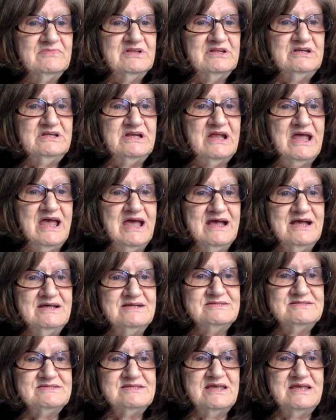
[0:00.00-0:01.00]
It
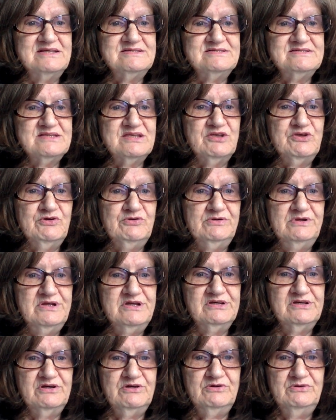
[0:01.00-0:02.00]
has a security
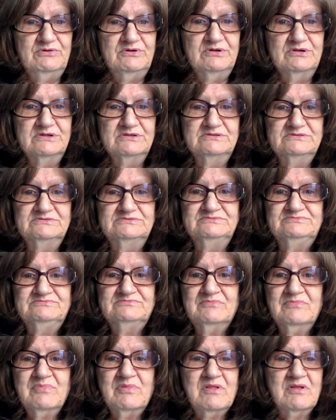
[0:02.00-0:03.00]
code
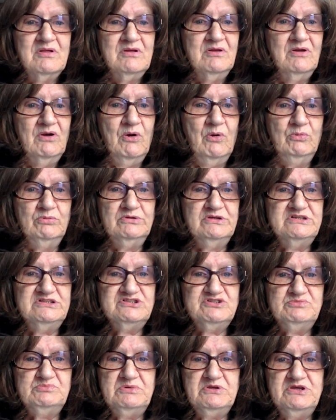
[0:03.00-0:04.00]
only
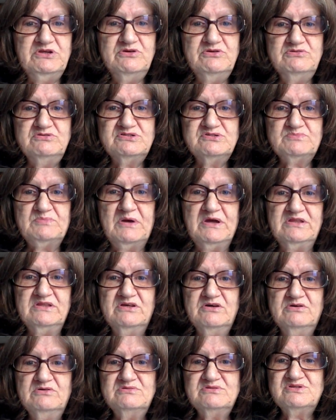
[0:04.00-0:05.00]
to be used by
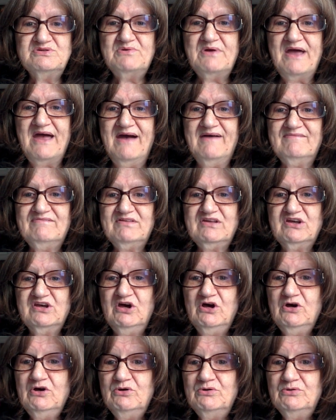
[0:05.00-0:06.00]
those who have the
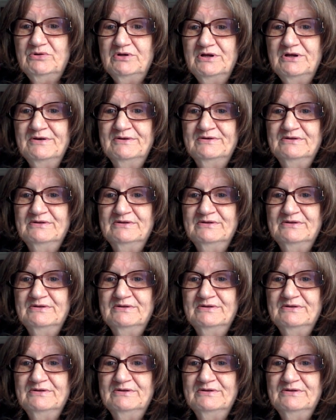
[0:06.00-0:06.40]
code.